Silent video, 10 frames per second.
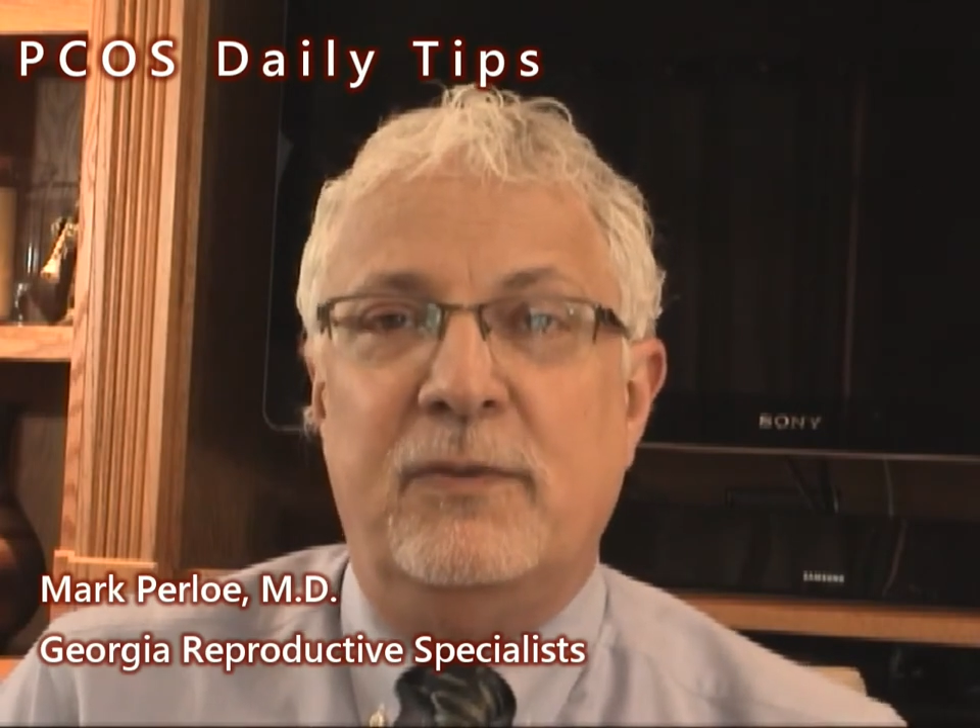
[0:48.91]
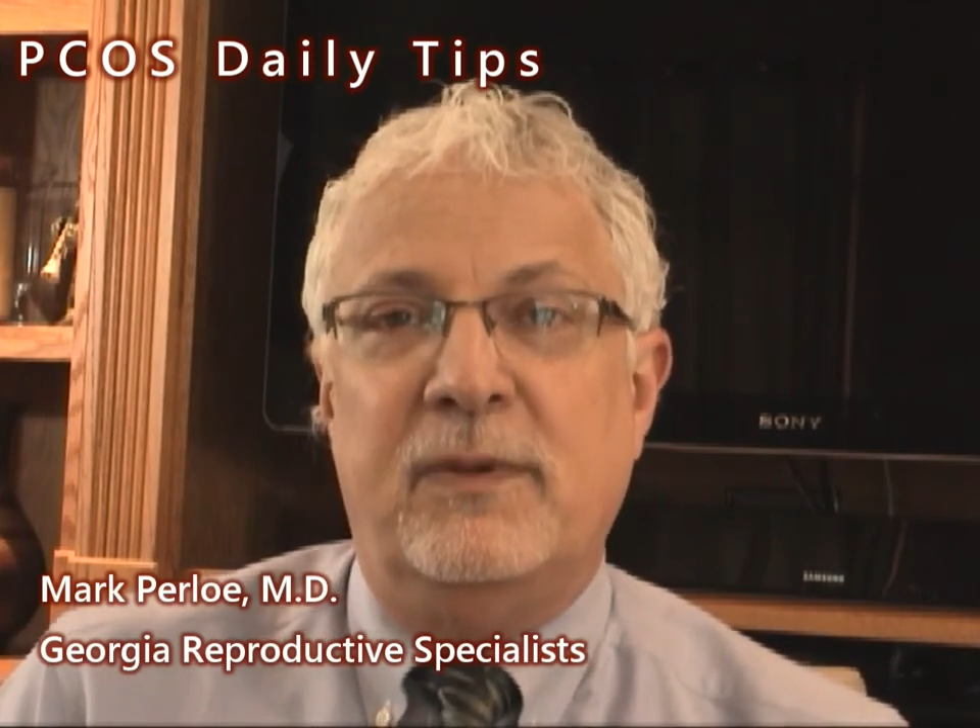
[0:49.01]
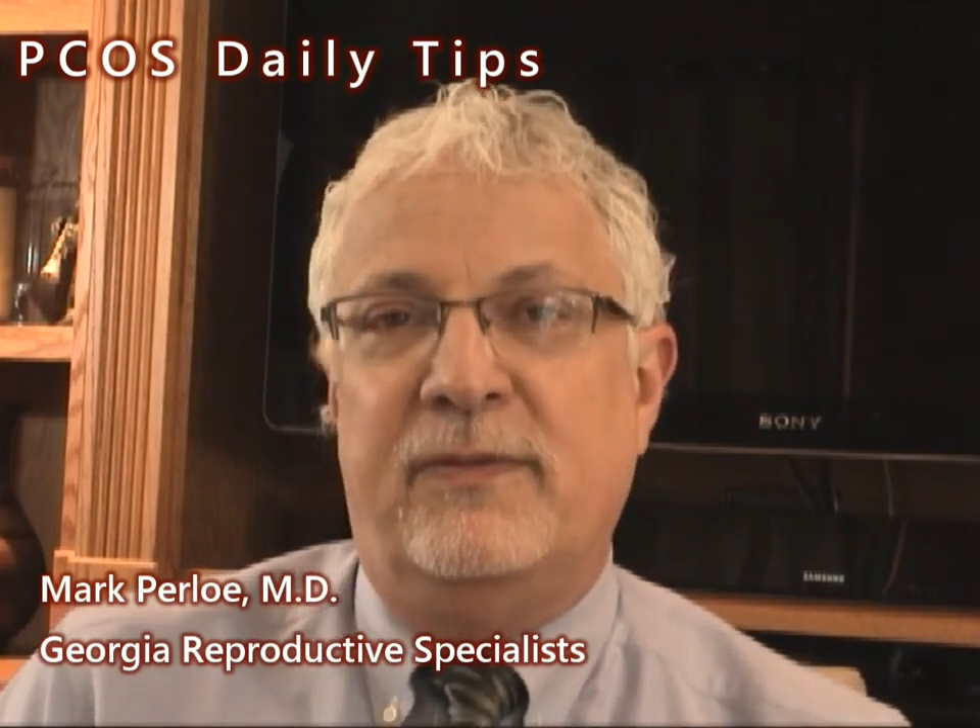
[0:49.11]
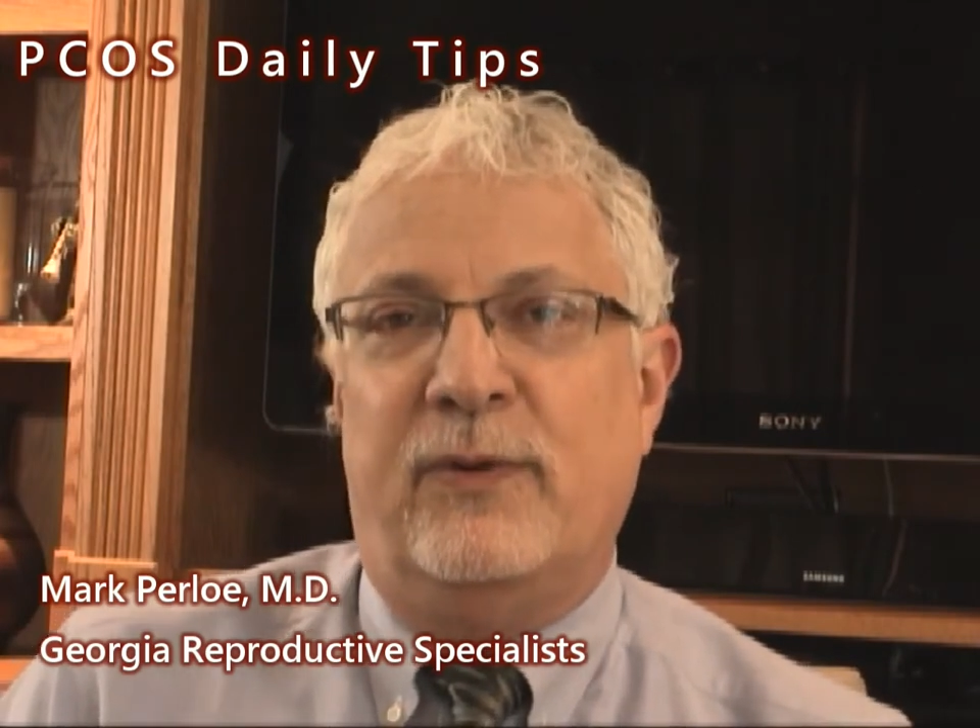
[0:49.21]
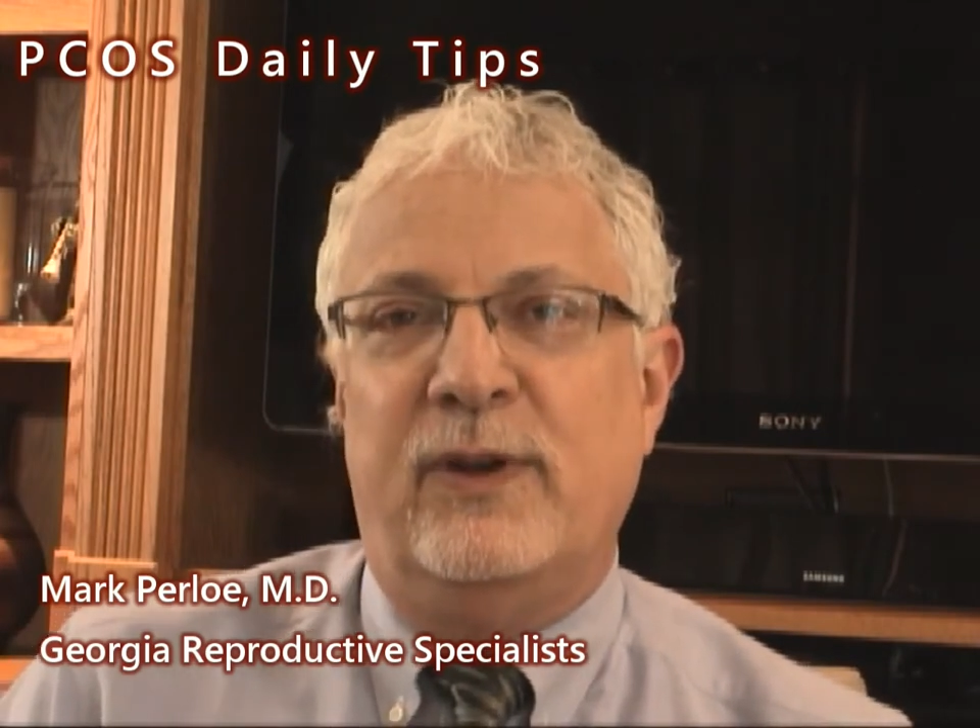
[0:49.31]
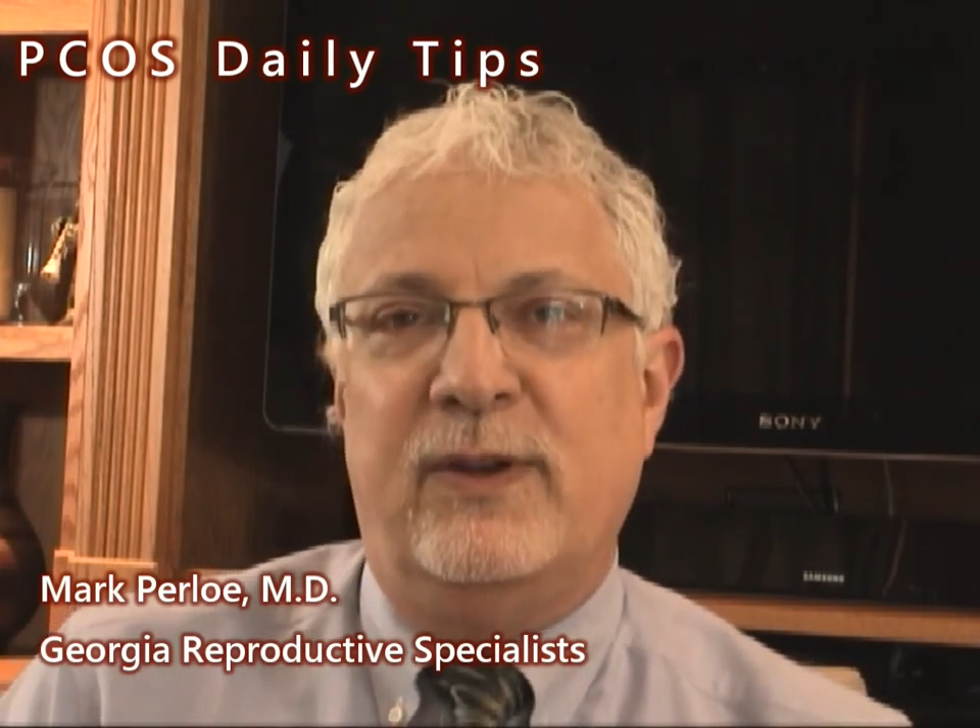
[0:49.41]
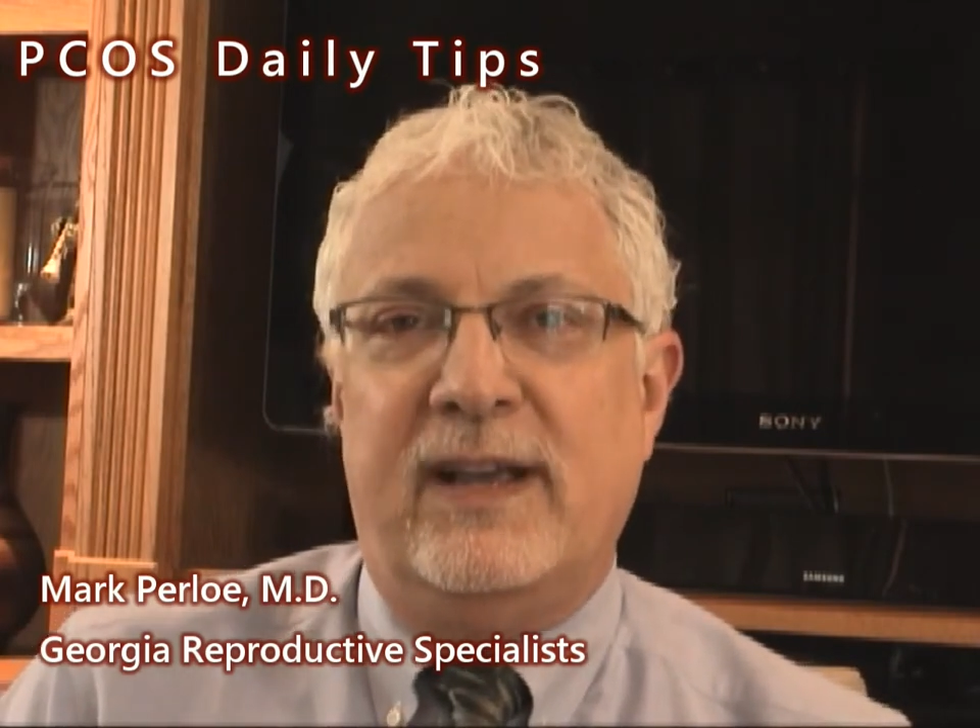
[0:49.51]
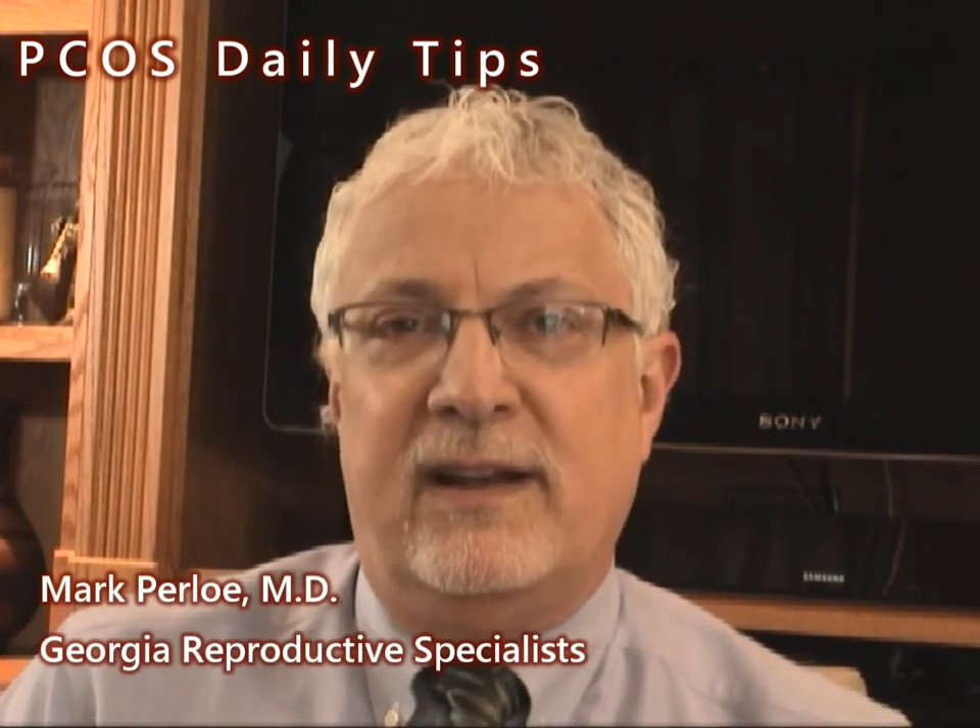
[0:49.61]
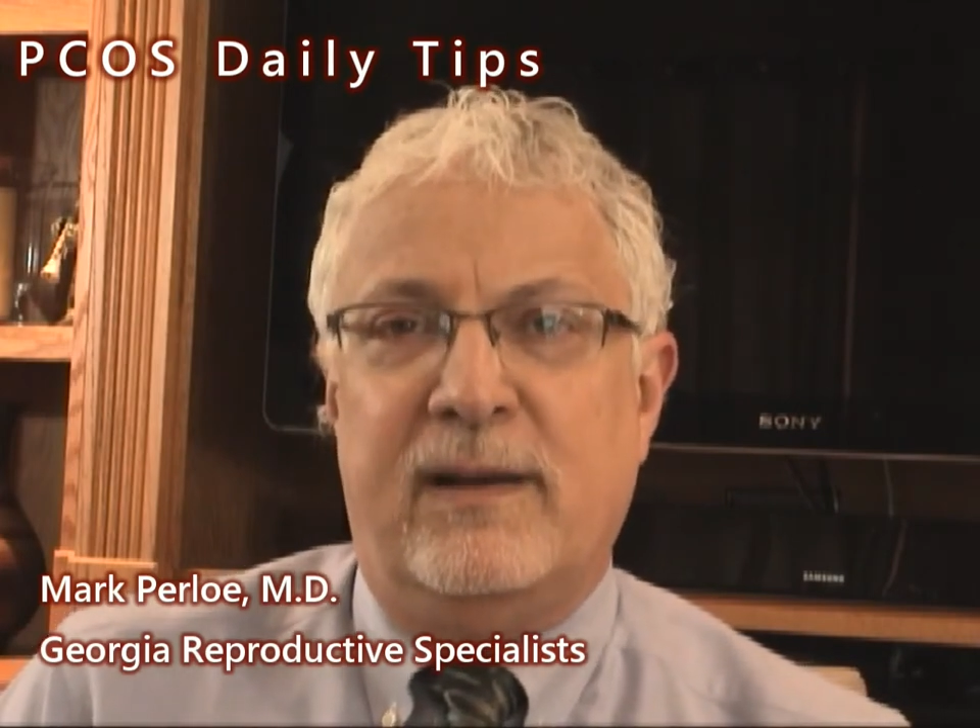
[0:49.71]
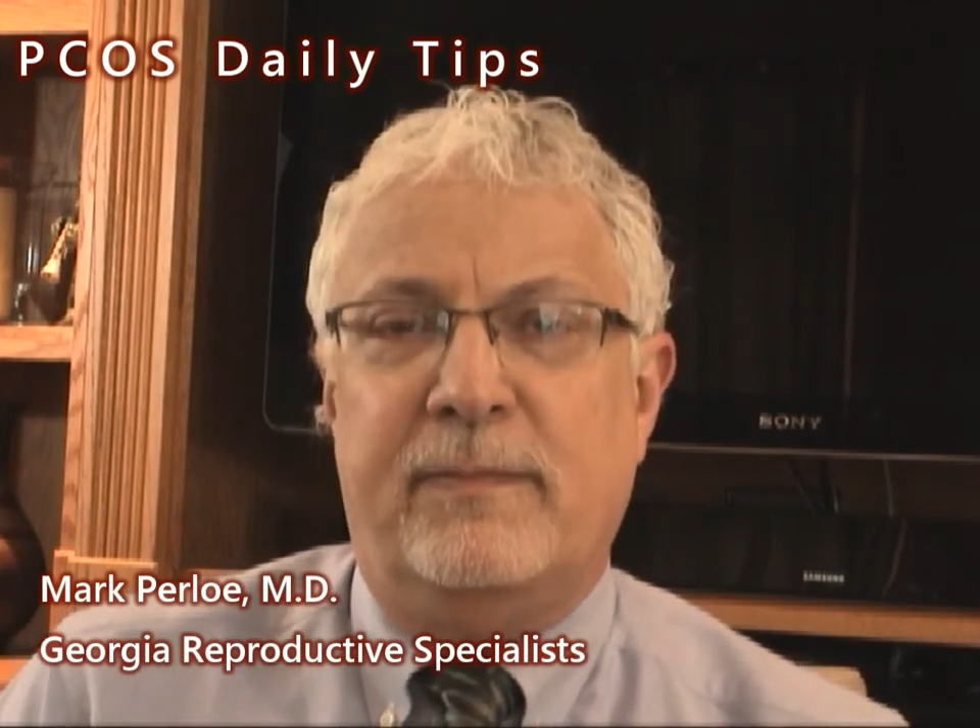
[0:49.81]
before you
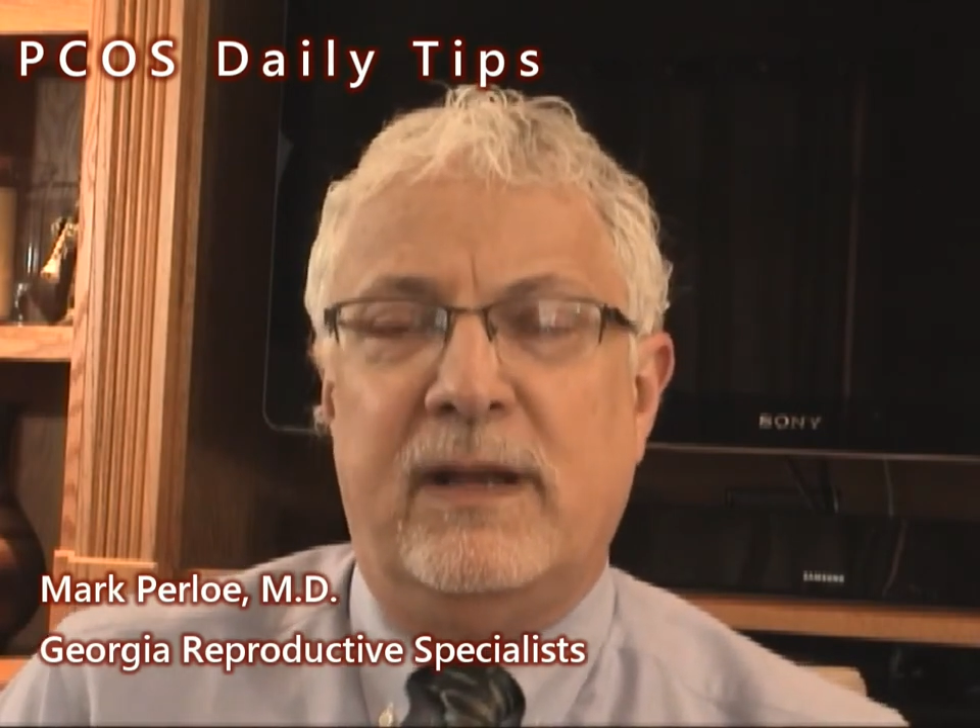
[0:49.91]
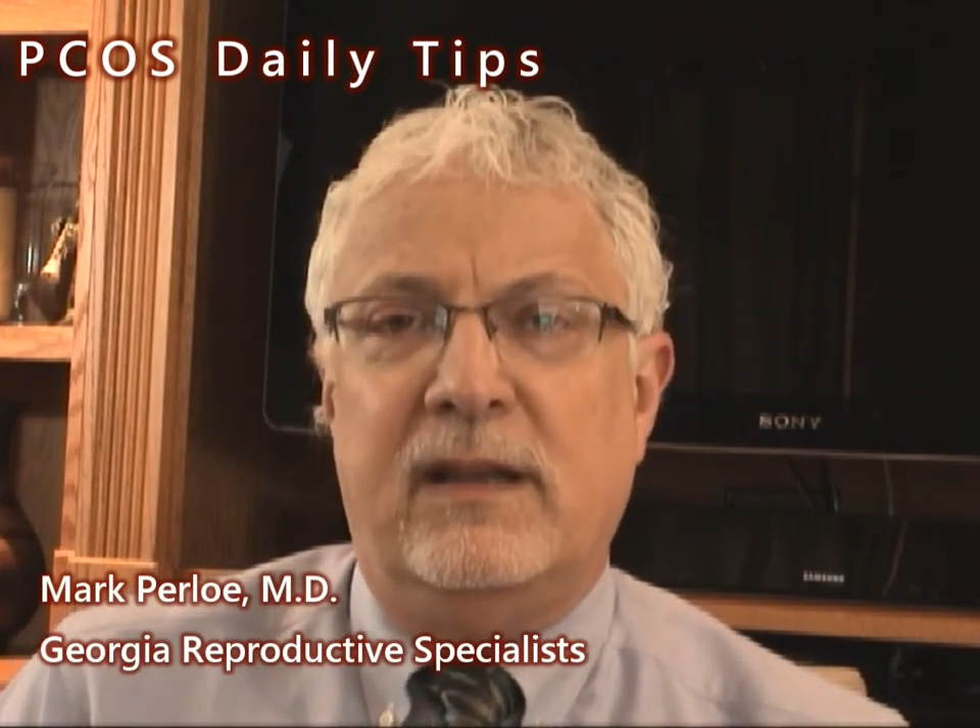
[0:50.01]
get up